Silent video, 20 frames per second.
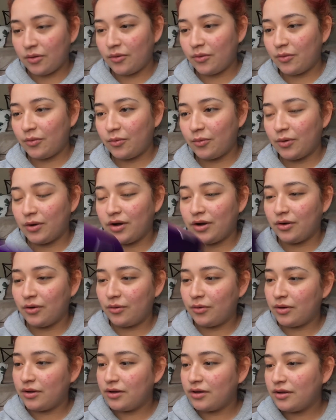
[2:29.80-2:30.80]
Wow,
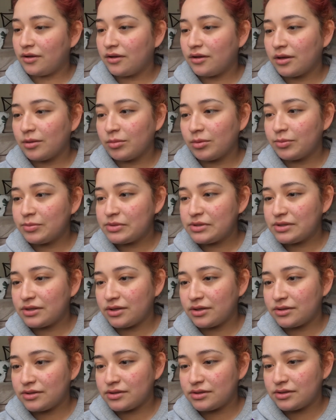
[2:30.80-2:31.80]
I'm
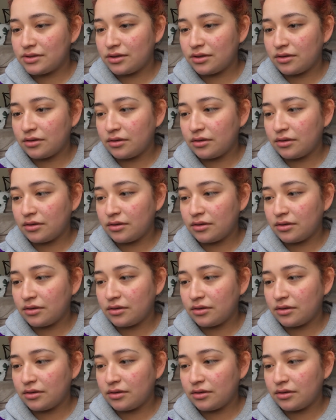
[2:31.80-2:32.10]
obsessed.